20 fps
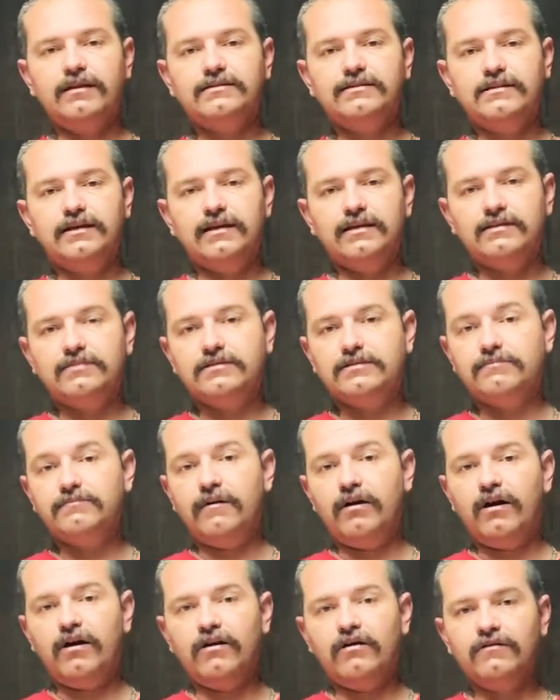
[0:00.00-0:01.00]
stays
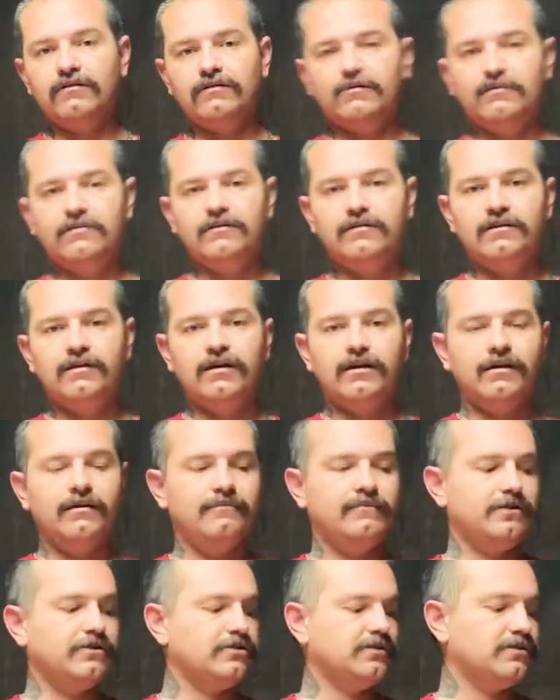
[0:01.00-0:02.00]
small. I
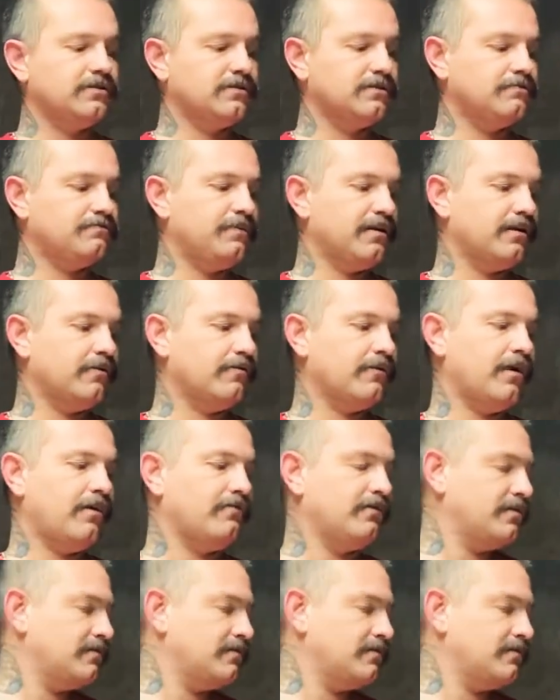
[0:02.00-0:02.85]
mean, she's as big around